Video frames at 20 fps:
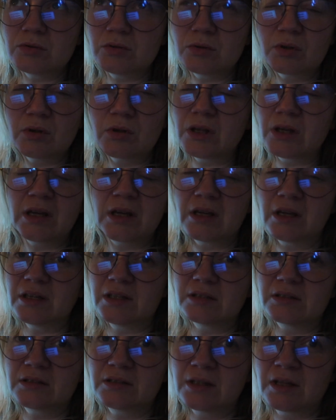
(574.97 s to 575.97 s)
you think it
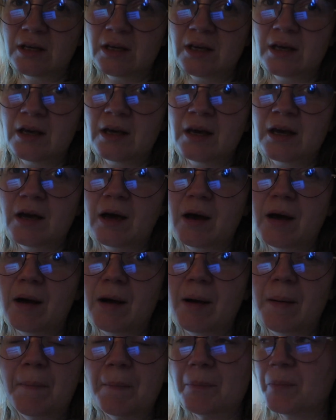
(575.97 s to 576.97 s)
is.
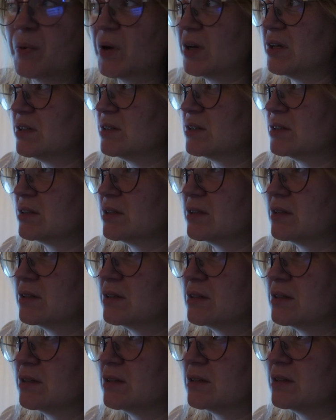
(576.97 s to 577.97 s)
Um, but it,
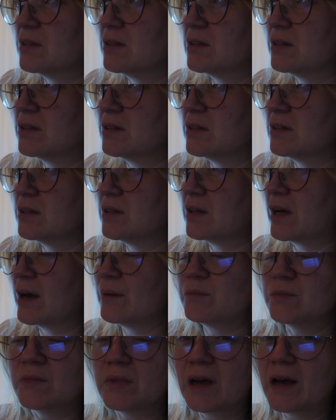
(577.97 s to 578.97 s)

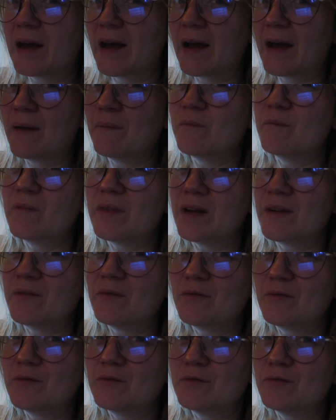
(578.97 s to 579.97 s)
I'm, I'm,
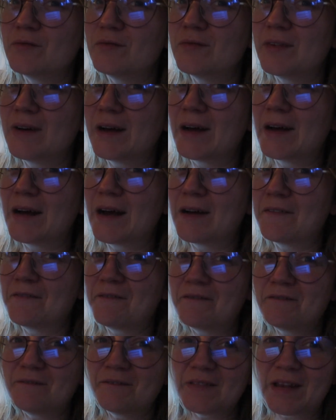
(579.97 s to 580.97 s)
I,
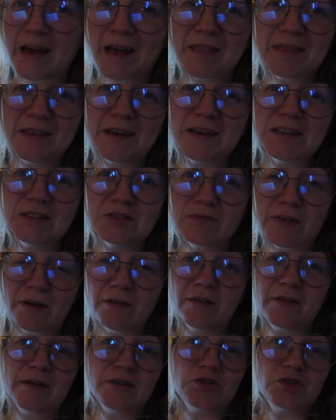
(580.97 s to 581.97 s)
I think it's
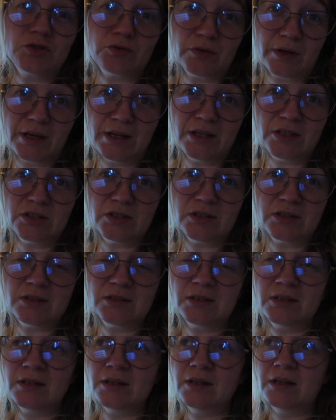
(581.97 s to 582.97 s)
very, very strange.
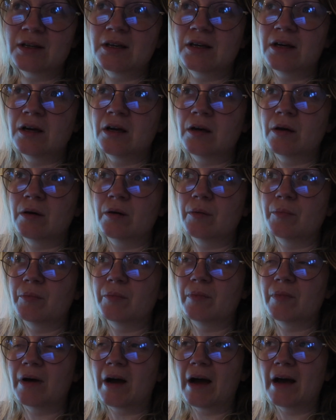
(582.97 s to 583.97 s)

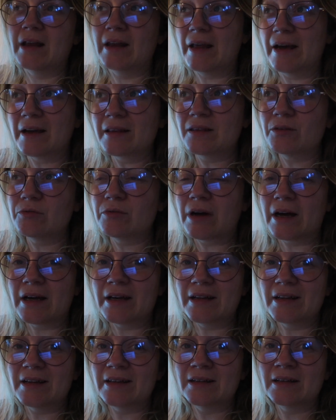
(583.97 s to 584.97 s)
I like the
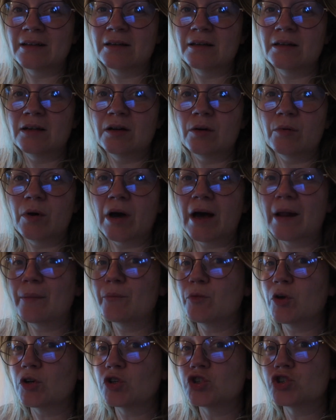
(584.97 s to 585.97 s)
writing, and
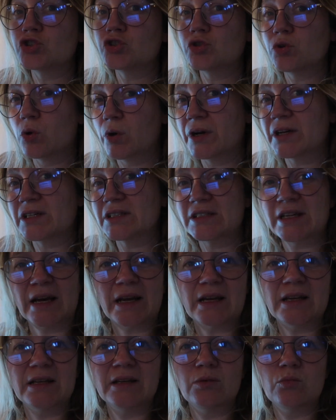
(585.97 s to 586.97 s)
I'm not sure
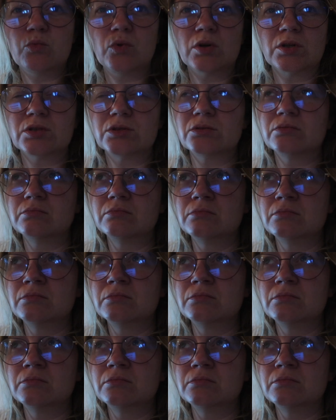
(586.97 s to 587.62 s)
exactly what,